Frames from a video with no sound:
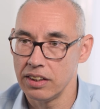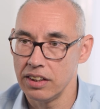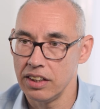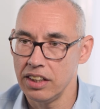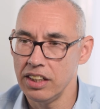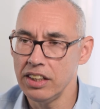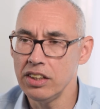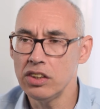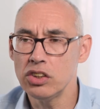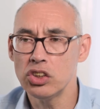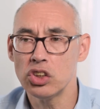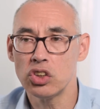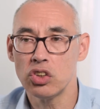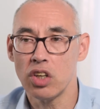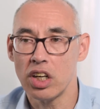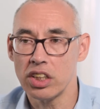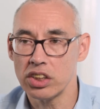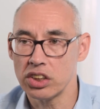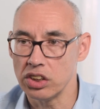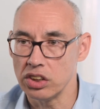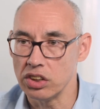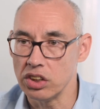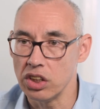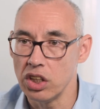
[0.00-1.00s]
In
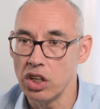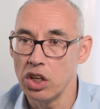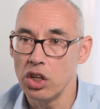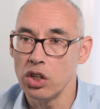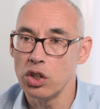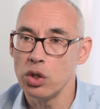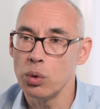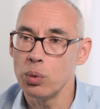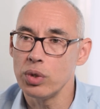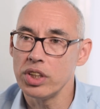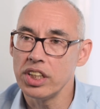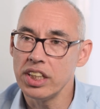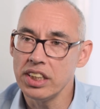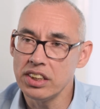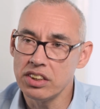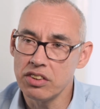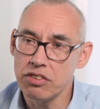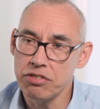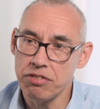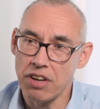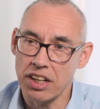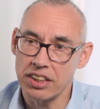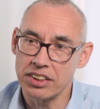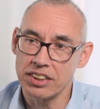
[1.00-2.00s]
construction, you will need to
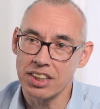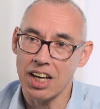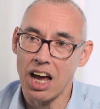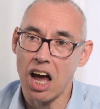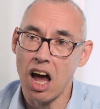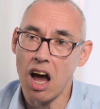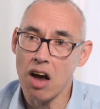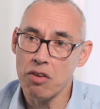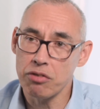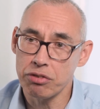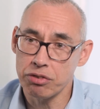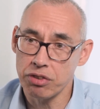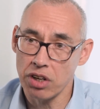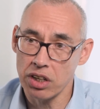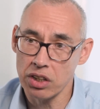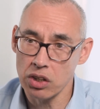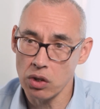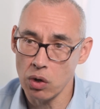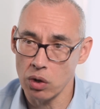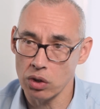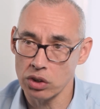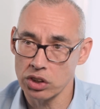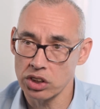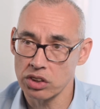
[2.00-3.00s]
fund upfront
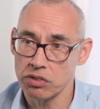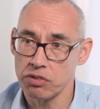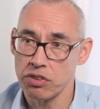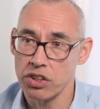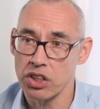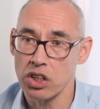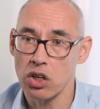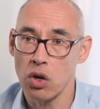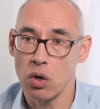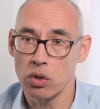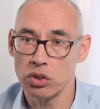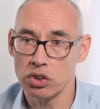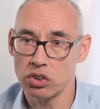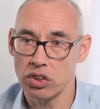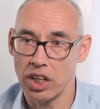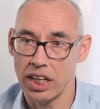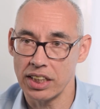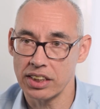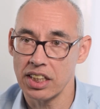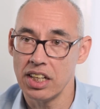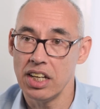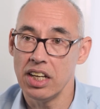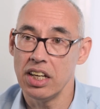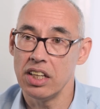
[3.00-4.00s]
costs for the
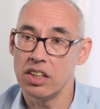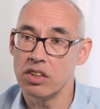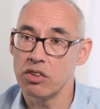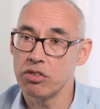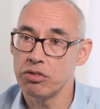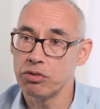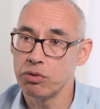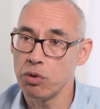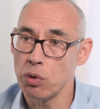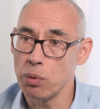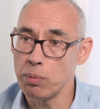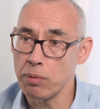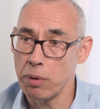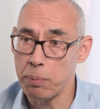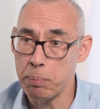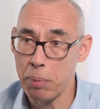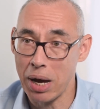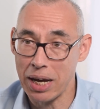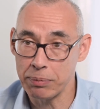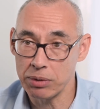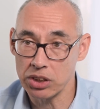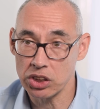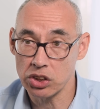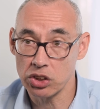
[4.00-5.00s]
contract in the form of
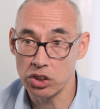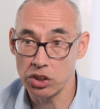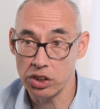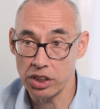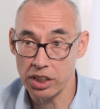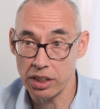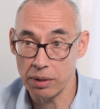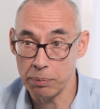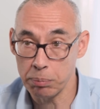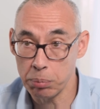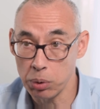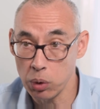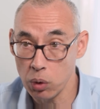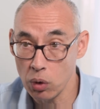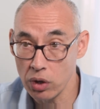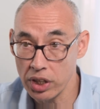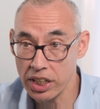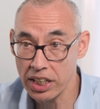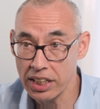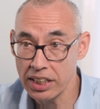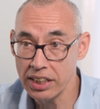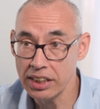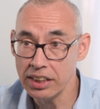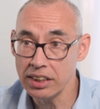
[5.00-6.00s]
payments to the
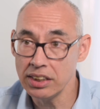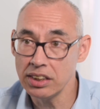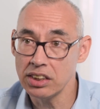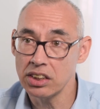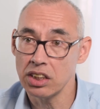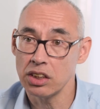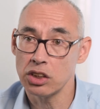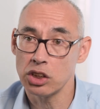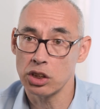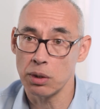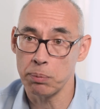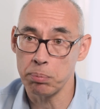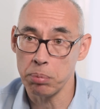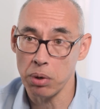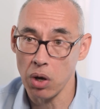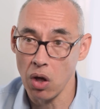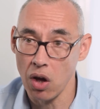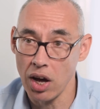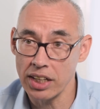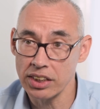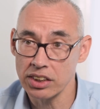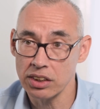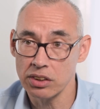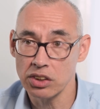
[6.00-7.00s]
employees,
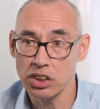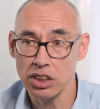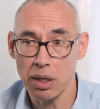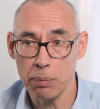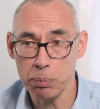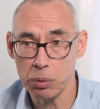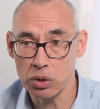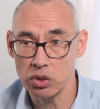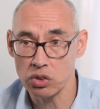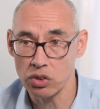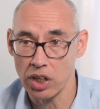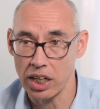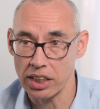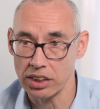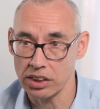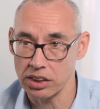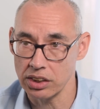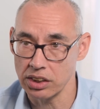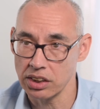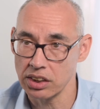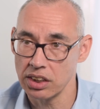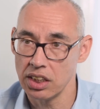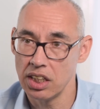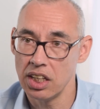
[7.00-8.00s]
suppliers and
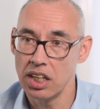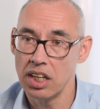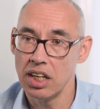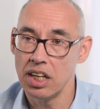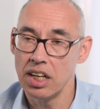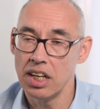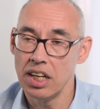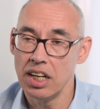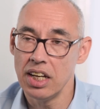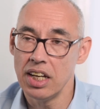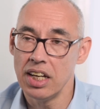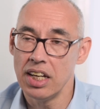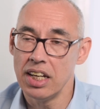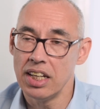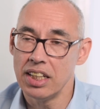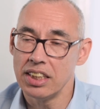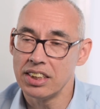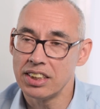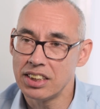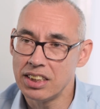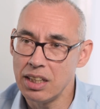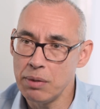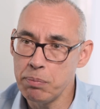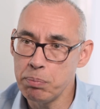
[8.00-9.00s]
subcontractors.
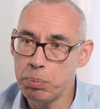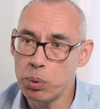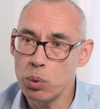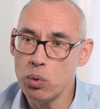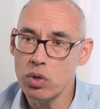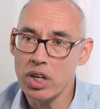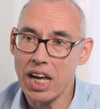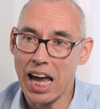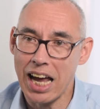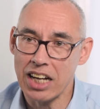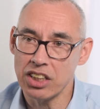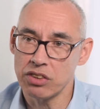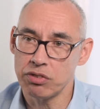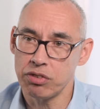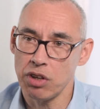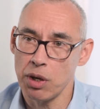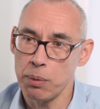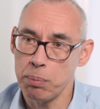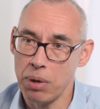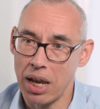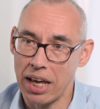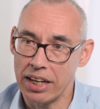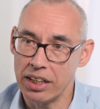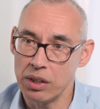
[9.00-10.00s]
Simple cash flow
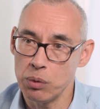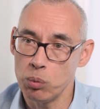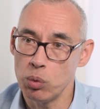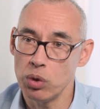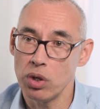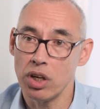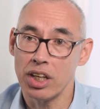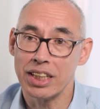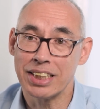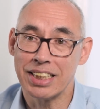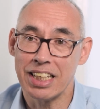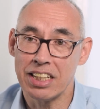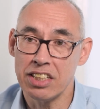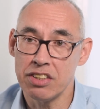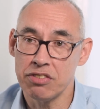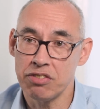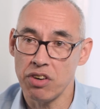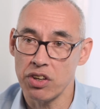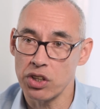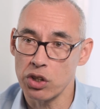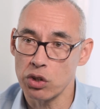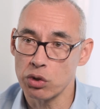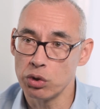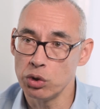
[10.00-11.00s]
planning will
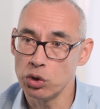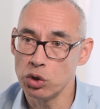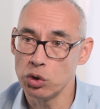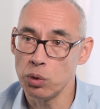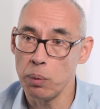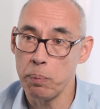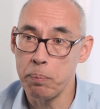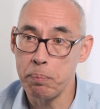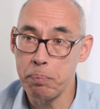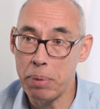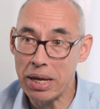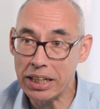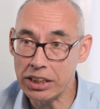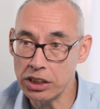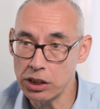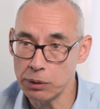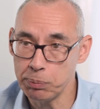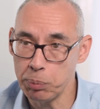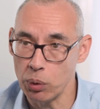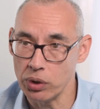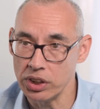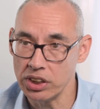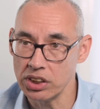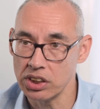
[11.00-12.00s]
identify the crucial
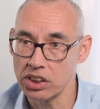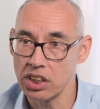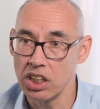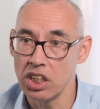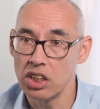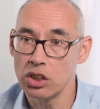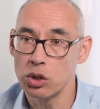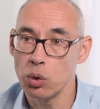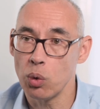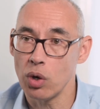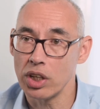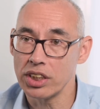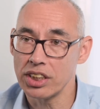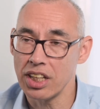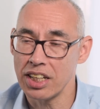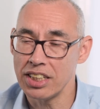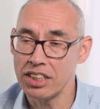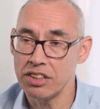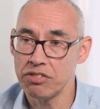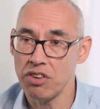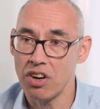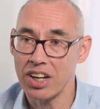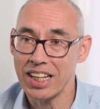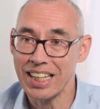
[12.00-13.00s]
pinch points to
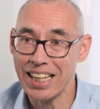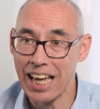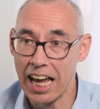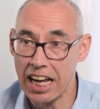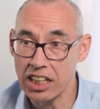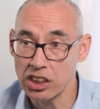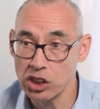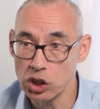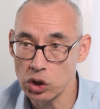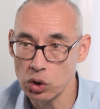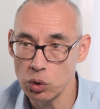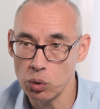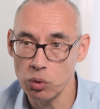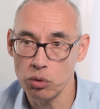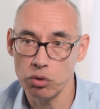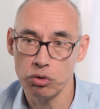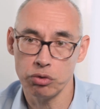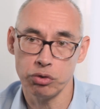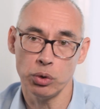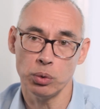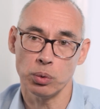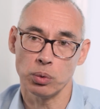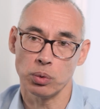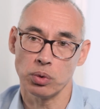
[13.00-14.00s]
identify cash
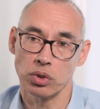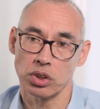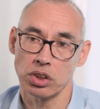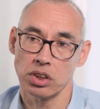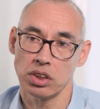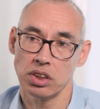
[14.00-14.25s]
shortfalls.